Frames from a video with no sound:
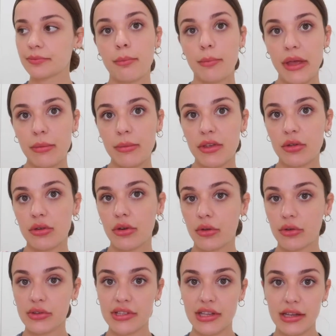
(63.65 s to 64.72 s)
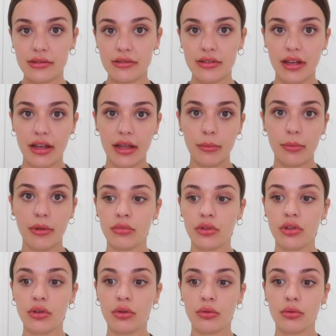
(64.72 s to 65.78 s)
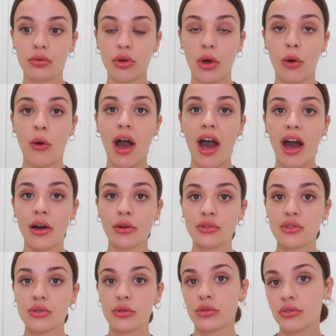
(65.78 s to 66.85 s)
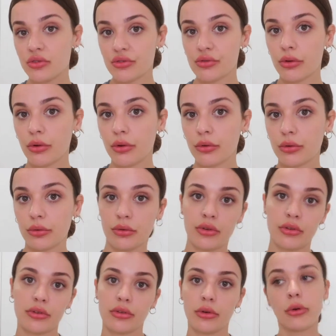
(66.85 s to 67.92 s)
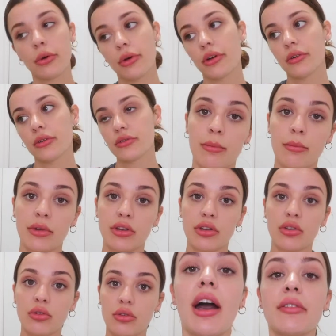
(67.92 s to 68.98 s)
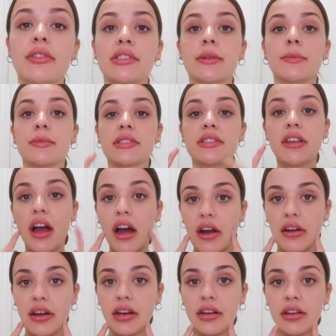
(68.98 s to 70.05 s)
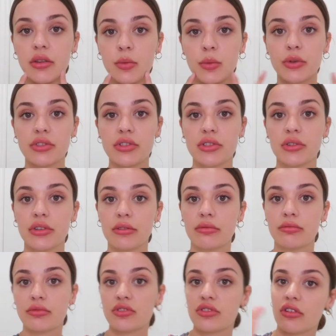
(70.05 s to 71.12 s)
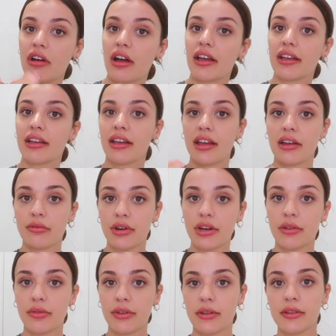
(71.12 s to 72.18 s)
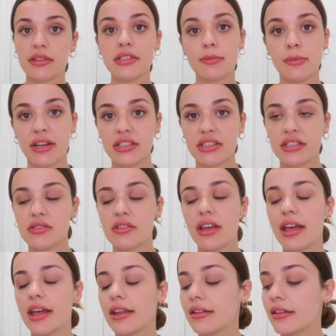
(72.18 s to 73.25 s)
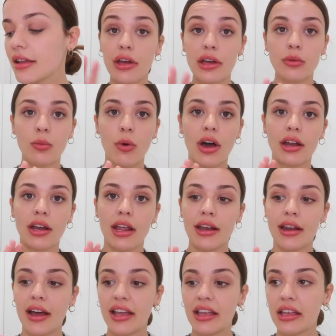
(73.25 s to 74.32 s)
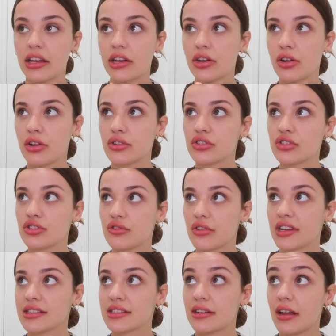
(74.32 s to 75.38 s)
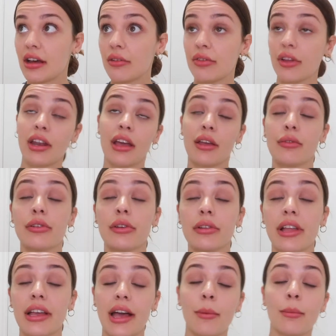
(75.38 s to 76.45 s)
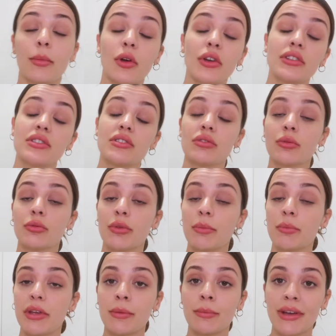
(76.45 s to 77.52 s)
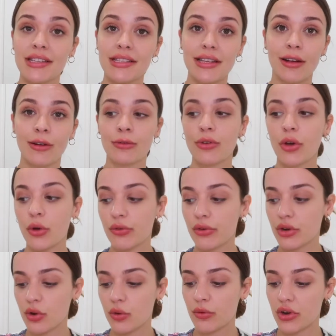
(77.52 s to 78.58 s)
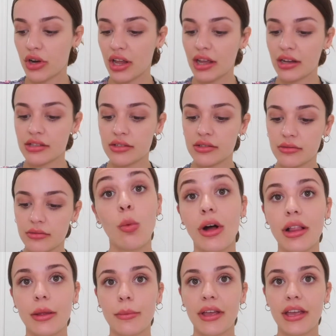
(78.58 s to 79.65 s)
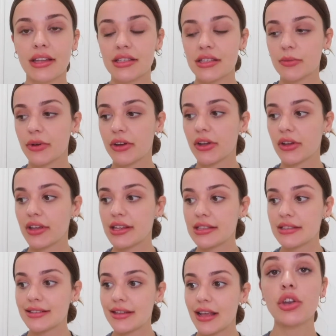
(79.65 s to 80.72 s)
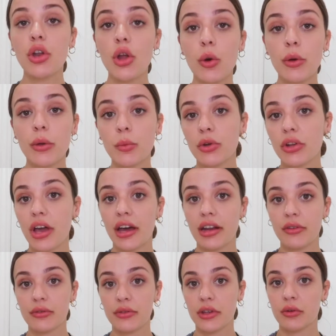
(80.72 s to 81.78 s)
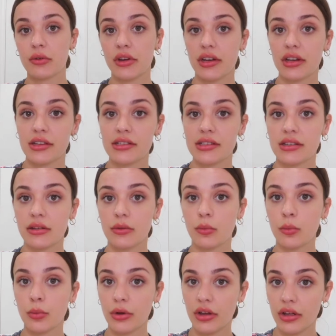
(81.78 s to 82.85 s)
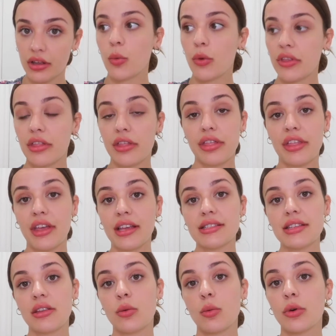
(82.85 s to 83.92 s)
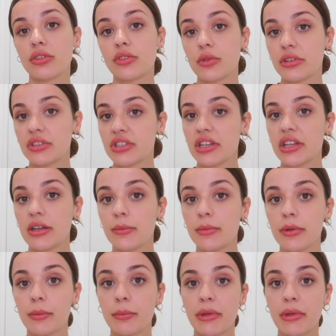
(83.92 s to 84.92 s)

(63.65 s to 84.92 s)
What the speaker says: Maybe you know your skin type, you know how to control your oil, but you have some scarring, you want to try and get rid of it as much as you can. Third one, and I cannot stress enough, and I feel like I'm going to repeat myself over and over again while I'm making this video, is knowing what kind of ingredients work with the things that you want to achieve.